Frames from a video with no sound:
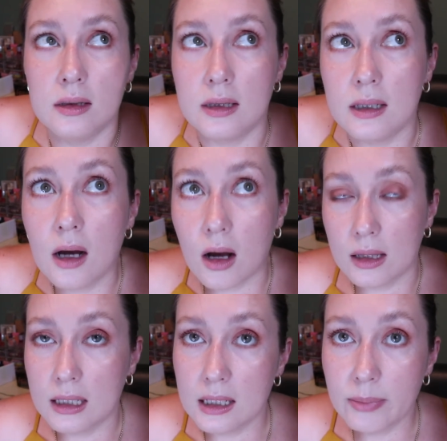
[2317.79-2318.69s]
the
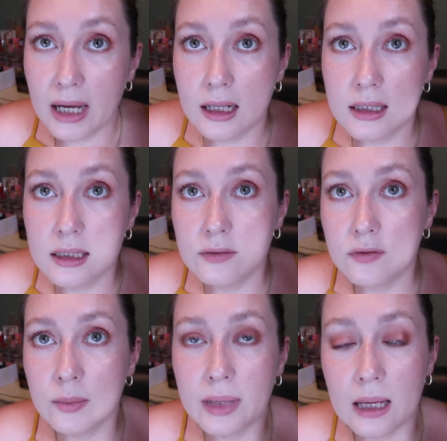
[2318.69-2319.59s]
Holiday palette
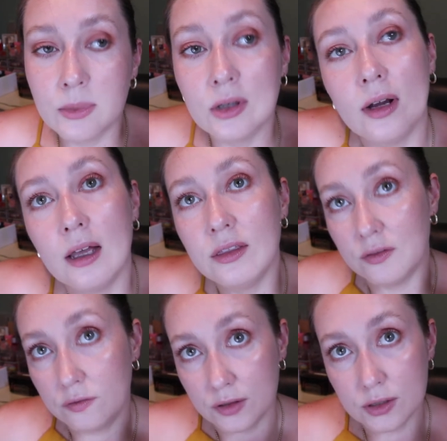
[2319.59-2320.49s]
from Pat McGrath, the
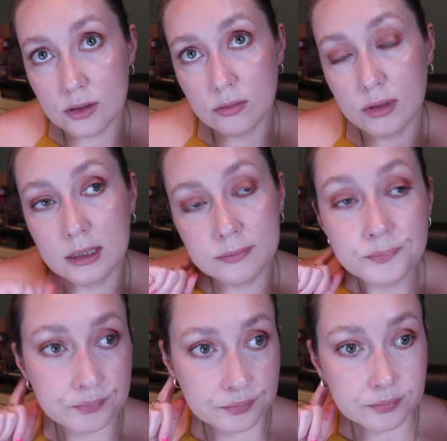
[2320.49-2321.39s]
first
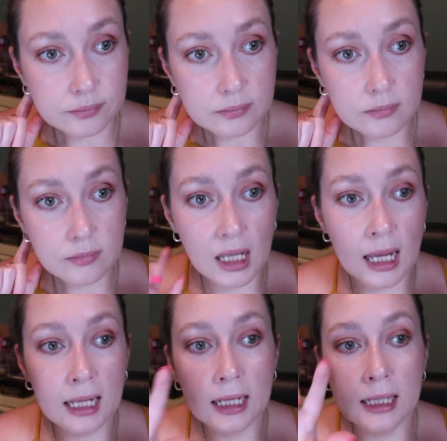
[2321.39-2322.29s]
one,
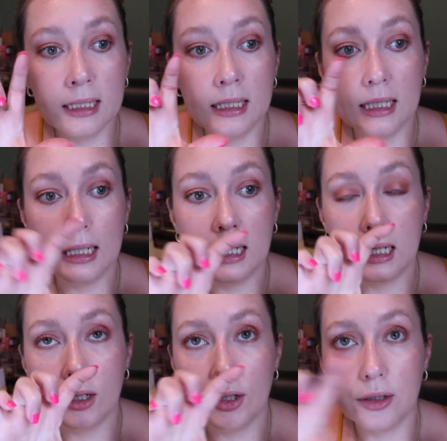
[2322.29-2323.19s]
and
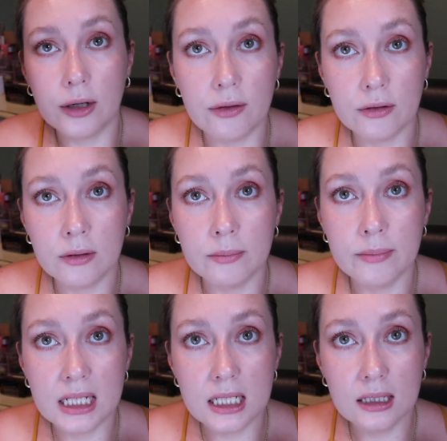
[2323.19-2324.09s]
her other
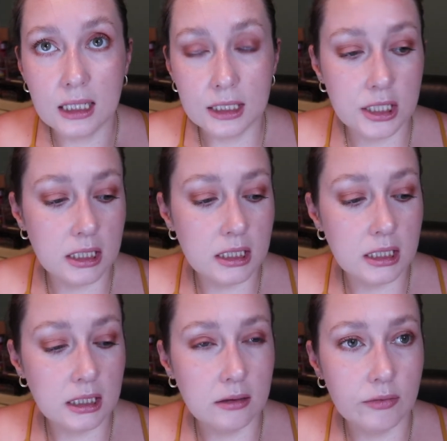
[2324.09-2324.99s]
mini that she
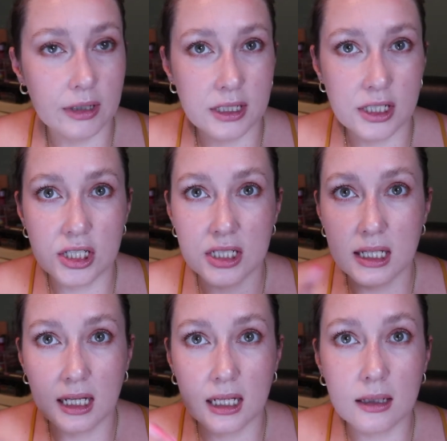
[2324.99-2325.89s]
did where it's just
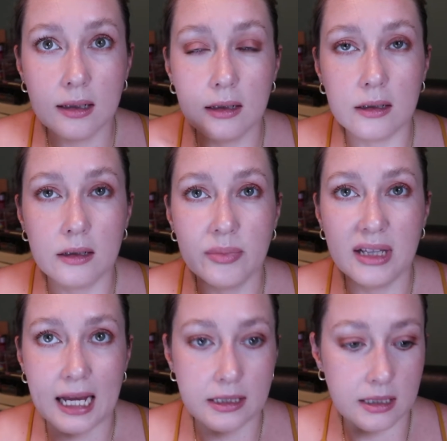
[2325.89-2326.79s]
like a clear
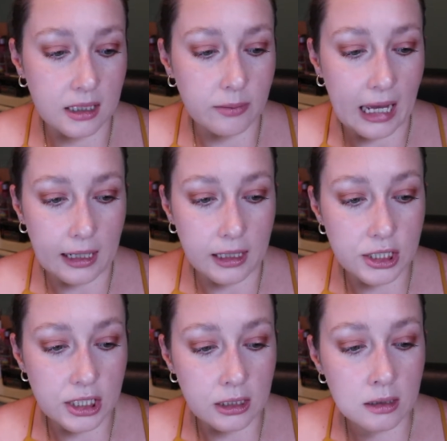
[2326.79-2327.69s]
plastic
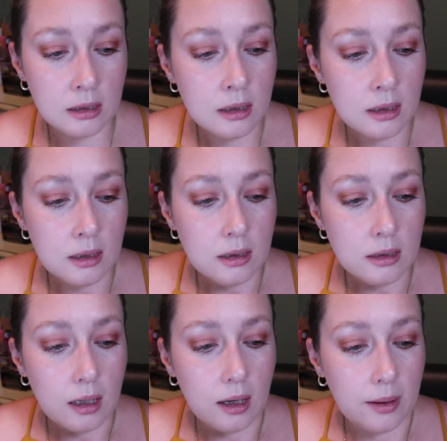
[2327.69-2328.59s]
packaging.
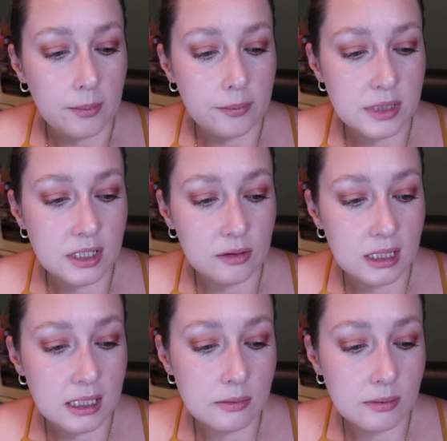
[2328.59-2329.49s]
Um, so
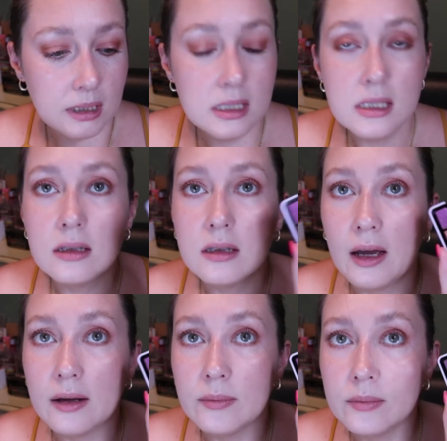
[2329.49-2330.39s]
this one is a lot,